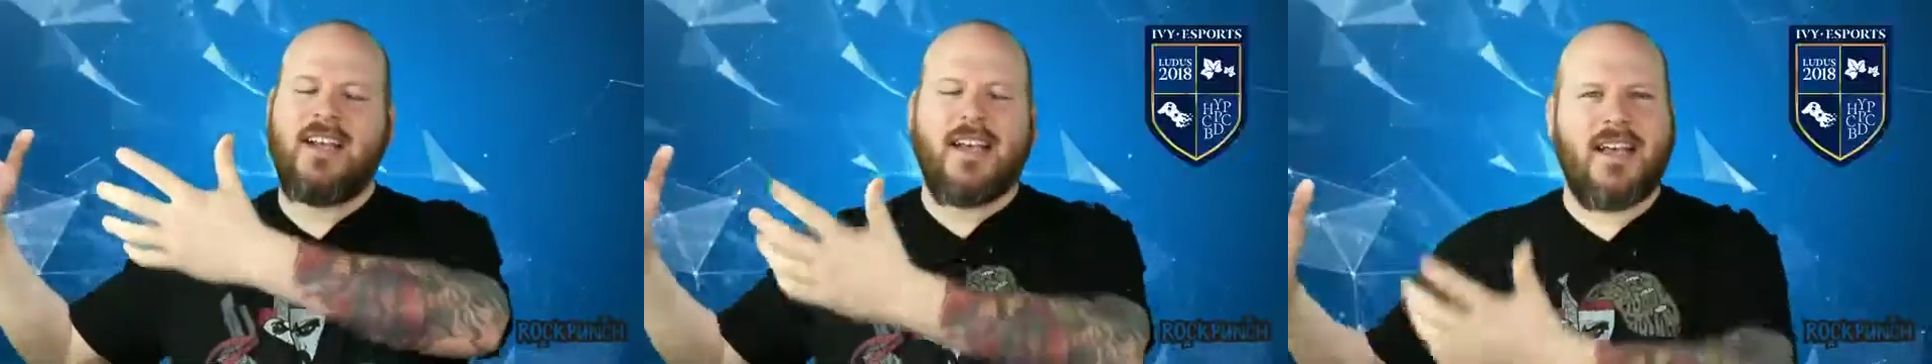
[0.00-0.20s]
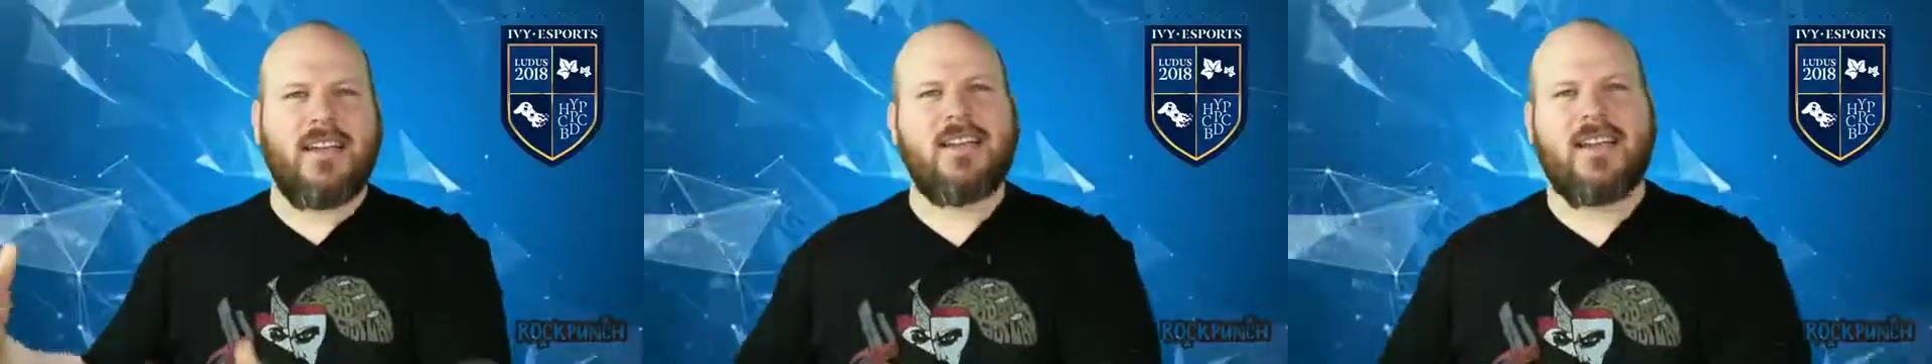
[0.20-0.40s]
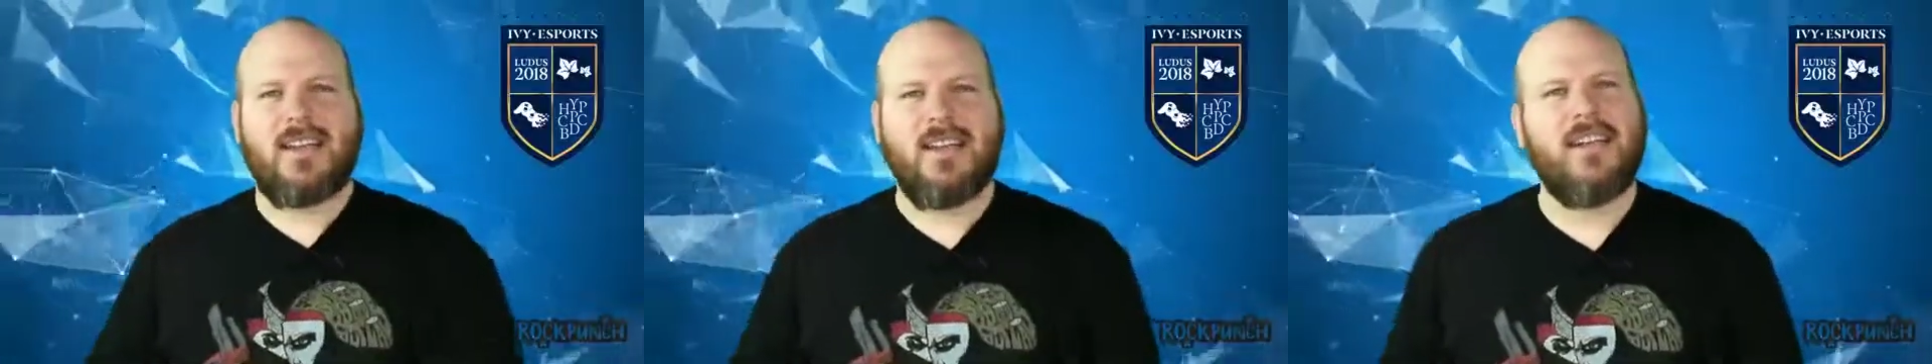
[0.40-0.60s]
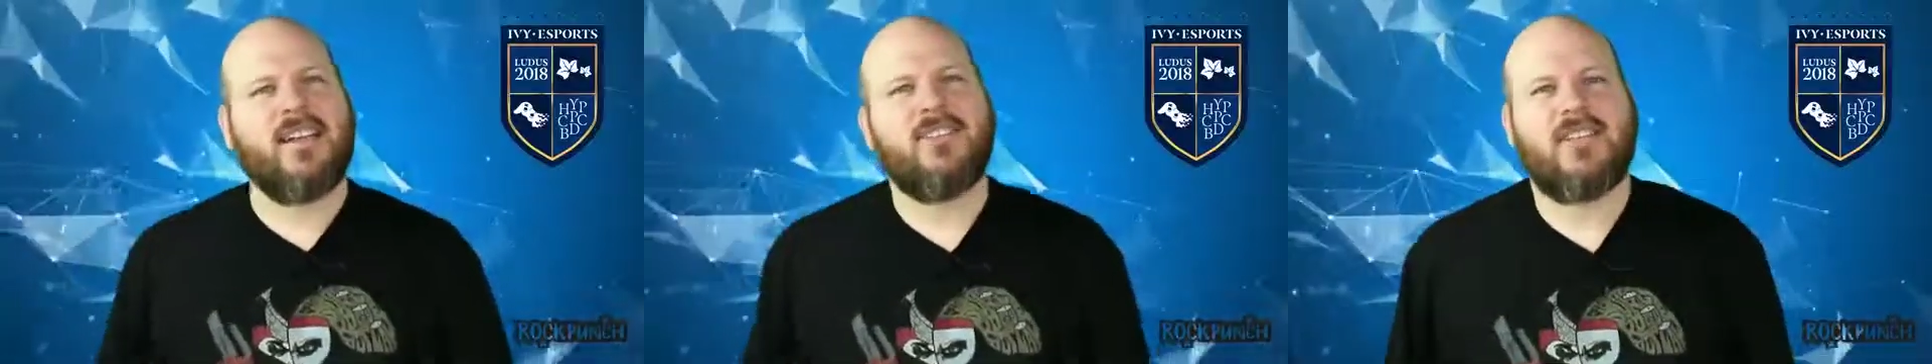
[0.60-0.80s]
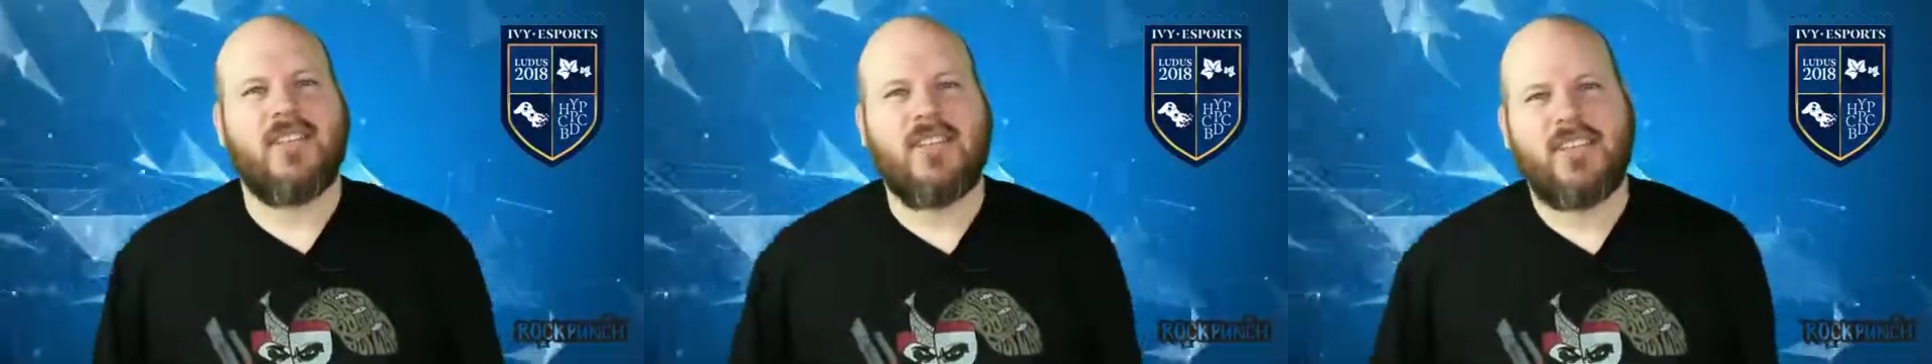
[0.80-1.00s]
And
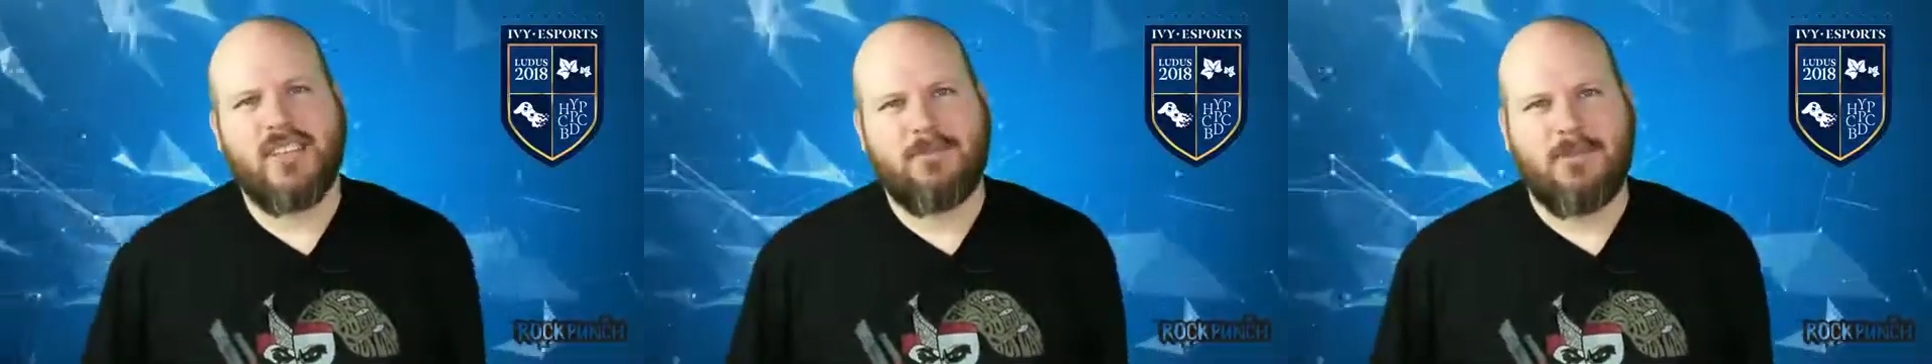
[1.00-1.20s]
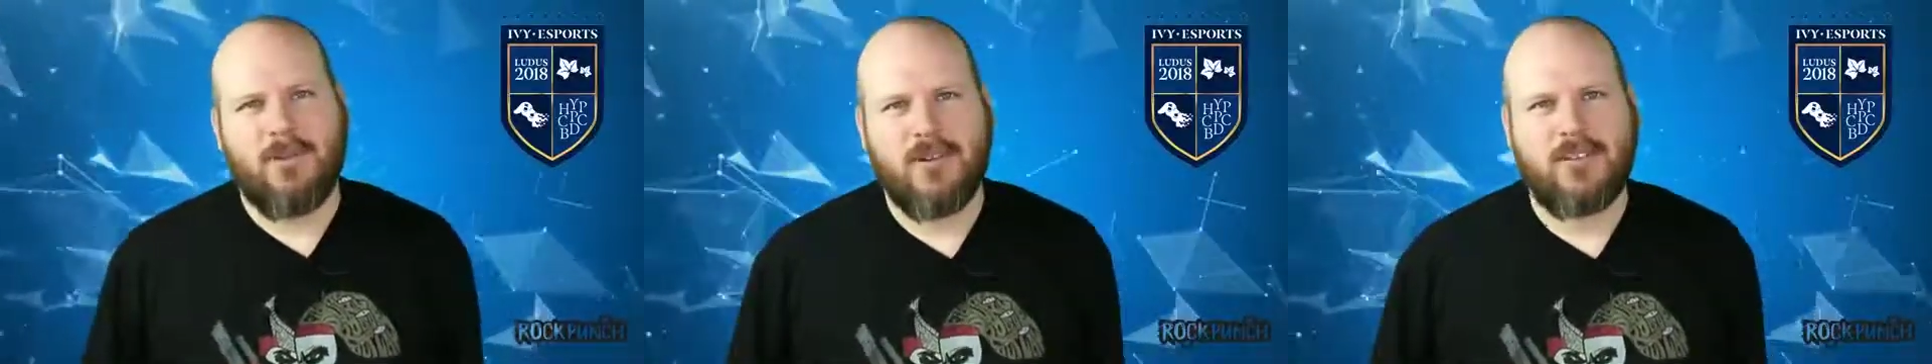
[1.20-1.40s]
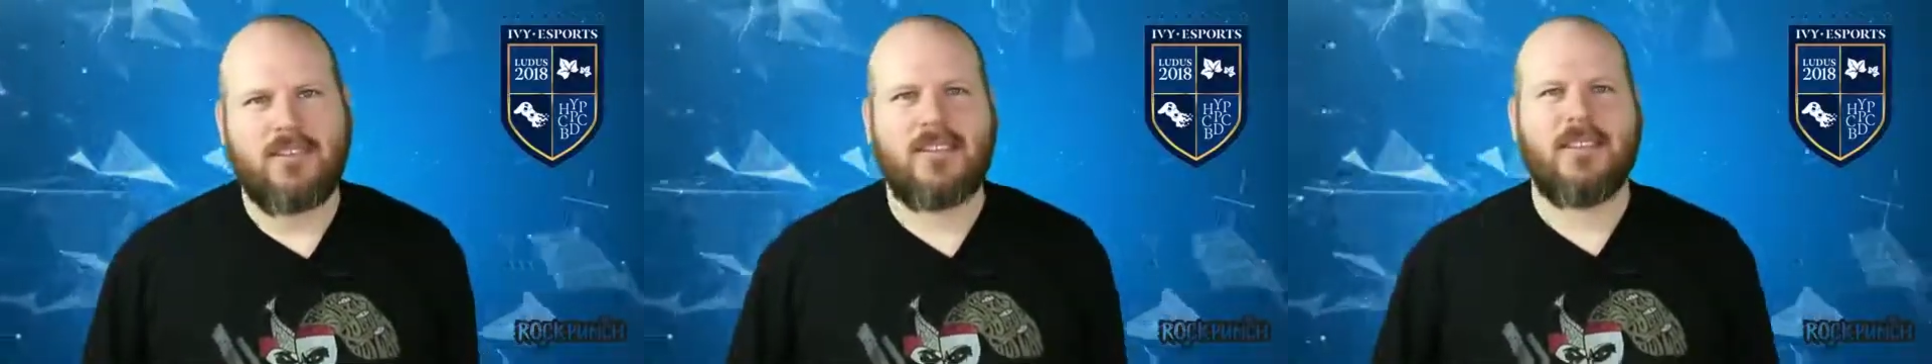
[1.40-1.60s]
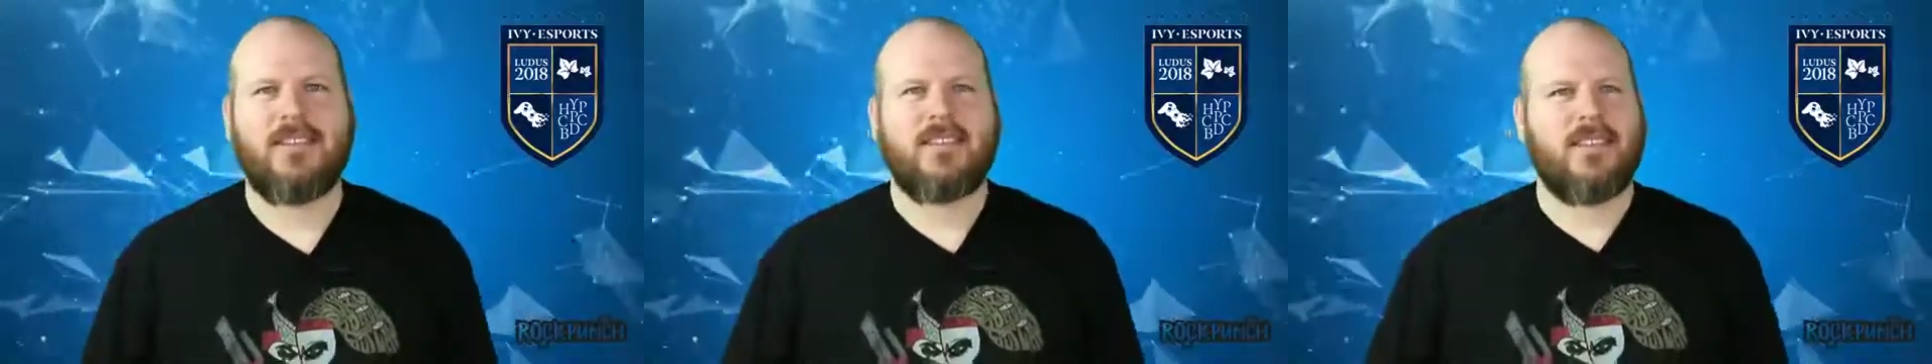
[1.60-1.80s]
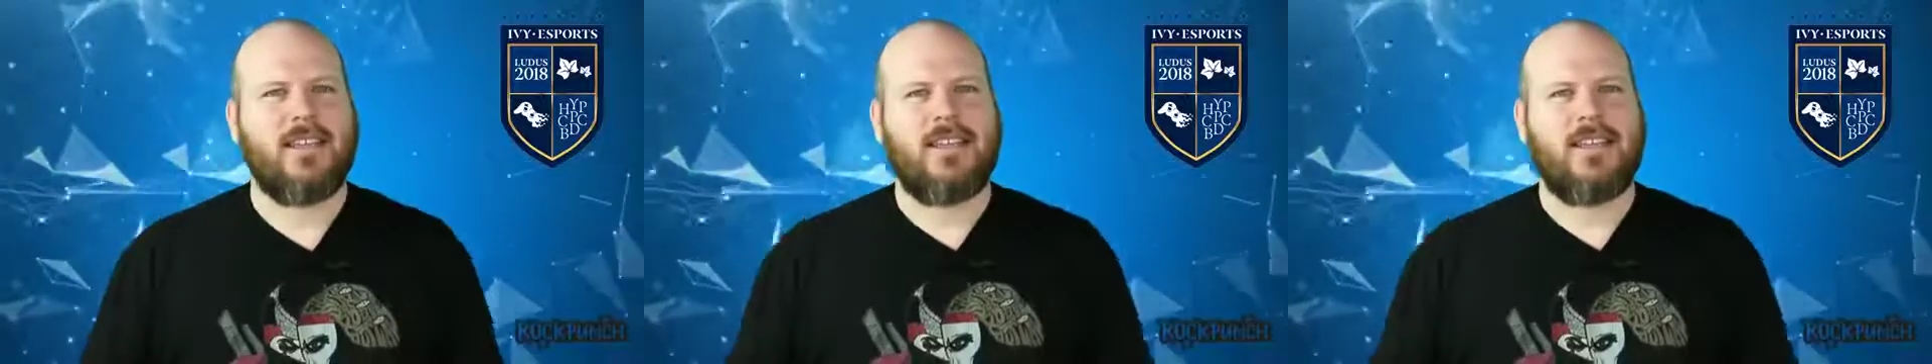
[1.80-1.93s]
collegiate esports is